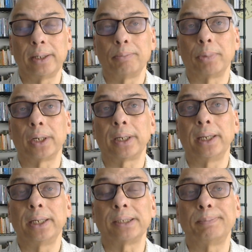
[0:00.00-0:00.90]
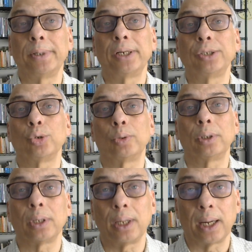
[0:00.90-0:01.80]
but a
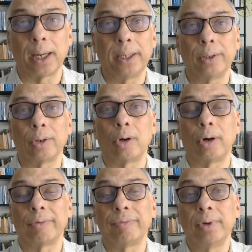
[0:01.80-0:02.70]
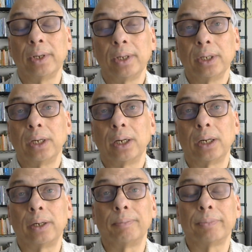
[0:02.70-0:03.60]
spiritual kind of
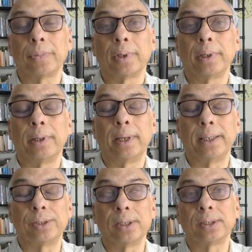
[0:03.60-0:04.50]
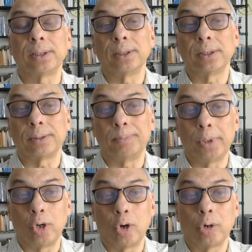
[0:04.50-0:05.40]
um, existence
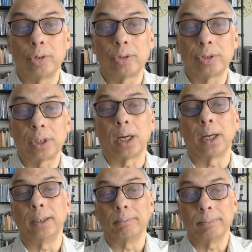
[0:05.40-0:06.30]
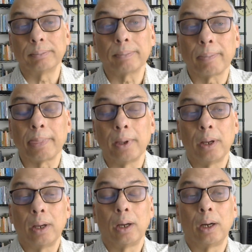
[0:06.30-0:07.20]
beyond time.
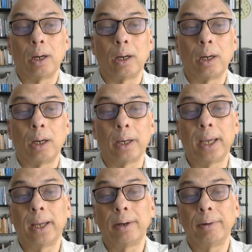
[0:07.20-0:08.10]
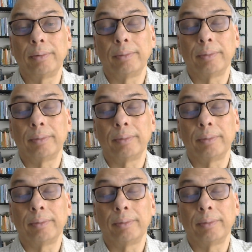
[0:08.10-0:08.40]
Uh, again,